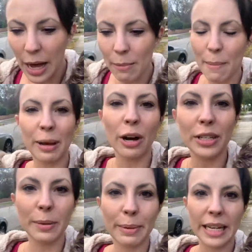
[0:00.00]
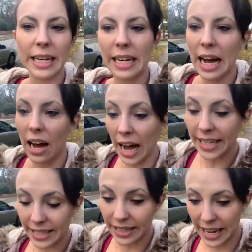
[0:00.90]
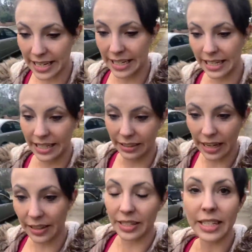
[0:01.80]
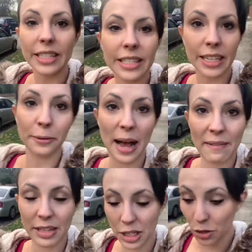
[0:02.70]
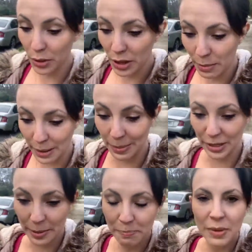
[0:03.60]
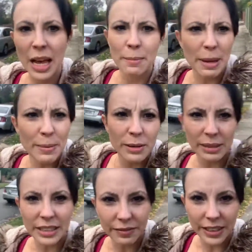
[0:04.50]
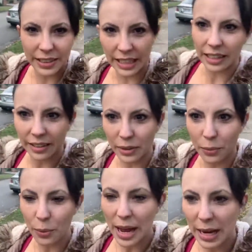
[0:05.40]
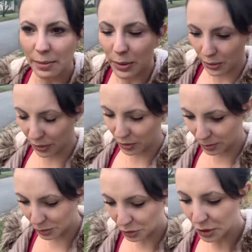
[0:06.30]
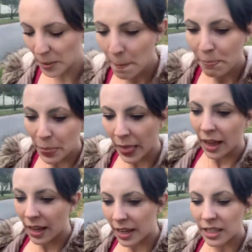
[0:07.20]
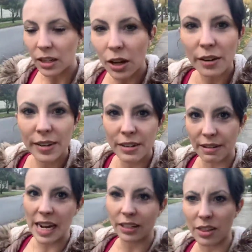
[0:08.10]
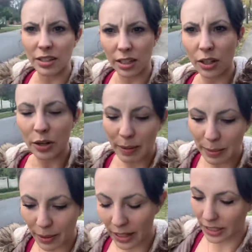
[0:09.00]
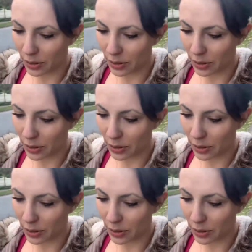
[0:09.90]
But because of being uh, isolated and, and the distancing we're having to do at the moment, you know, people are really feeling it, like way more than normal. So there's a lot of it around, and there's a lot of people asking